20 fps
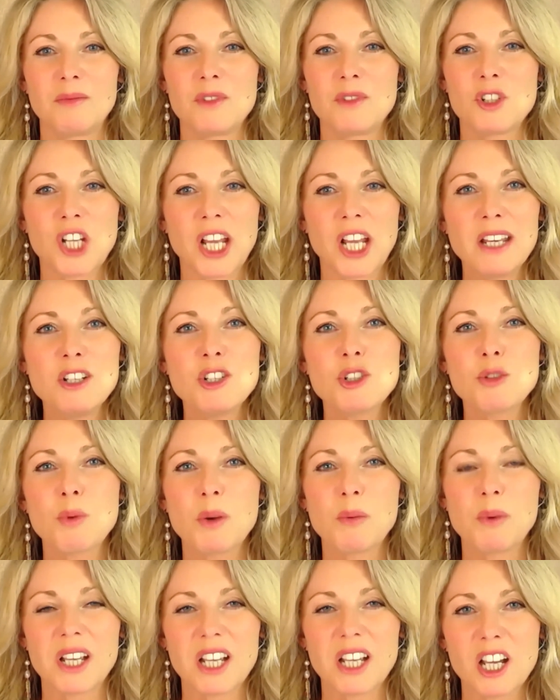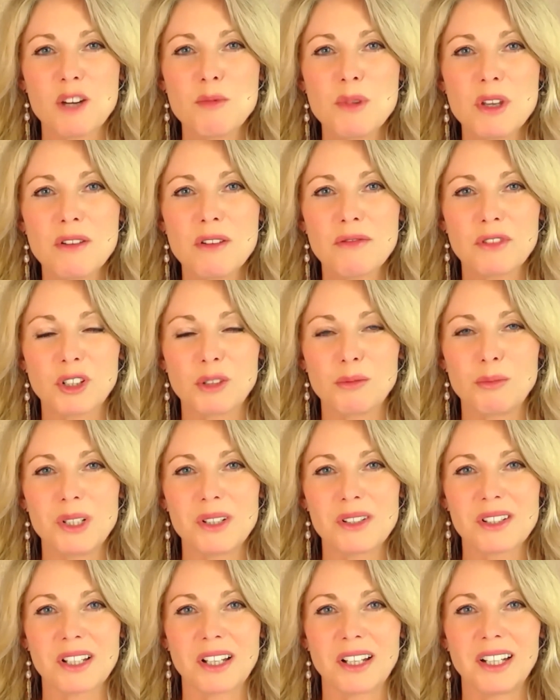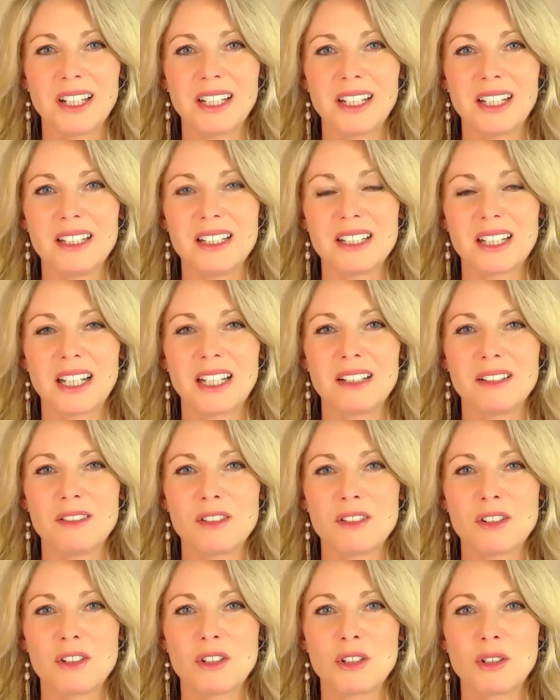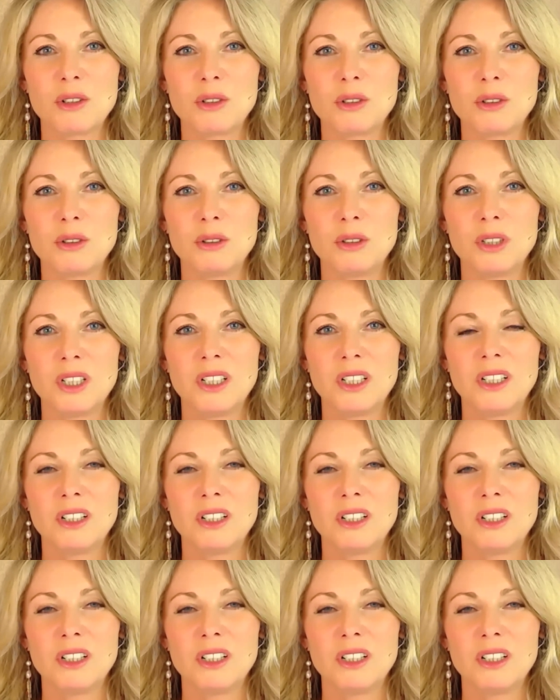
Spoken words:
change where we're coming from inside, and to